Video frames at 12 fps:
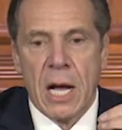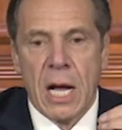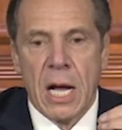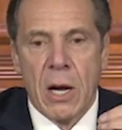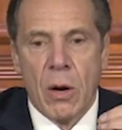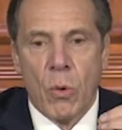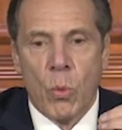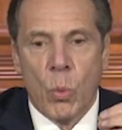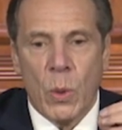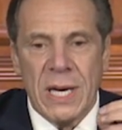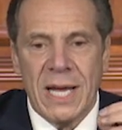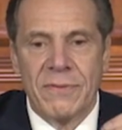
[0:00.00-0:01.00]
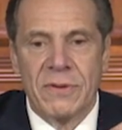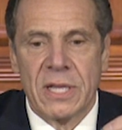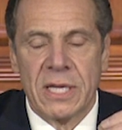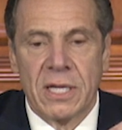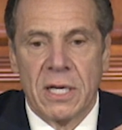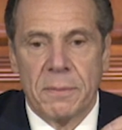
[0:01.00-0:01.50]
uh, whenever
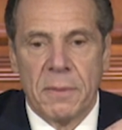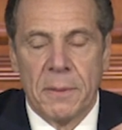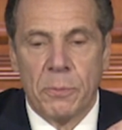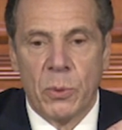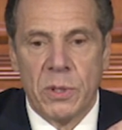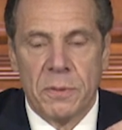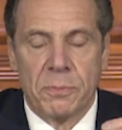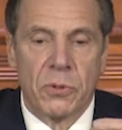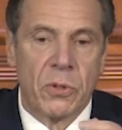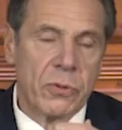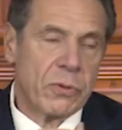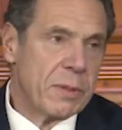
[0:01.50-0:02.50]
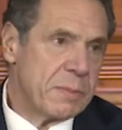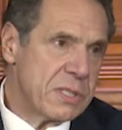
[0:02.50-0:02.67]
they come up with a program,